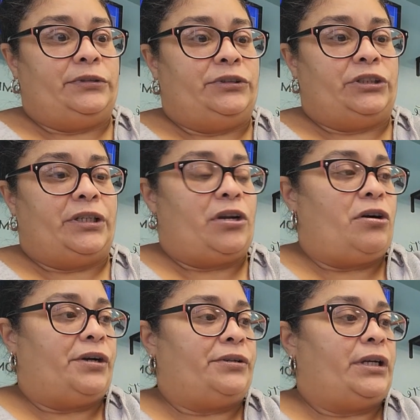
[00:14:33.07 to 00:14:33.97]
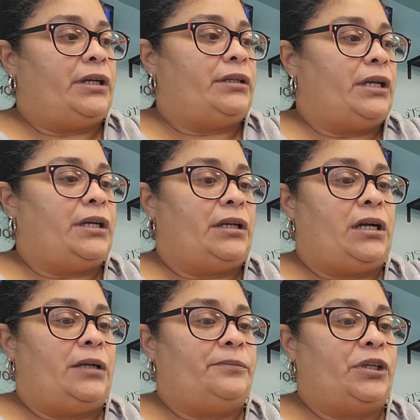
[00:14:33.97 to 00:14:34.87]
Shake it hard and get
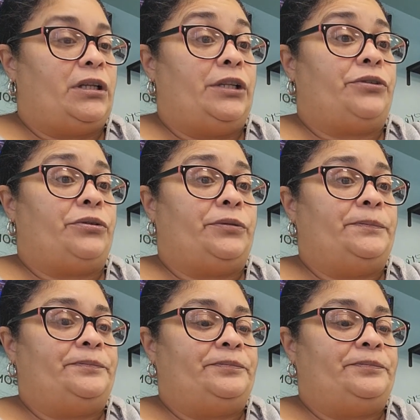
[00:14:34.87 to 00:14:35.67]
the glitter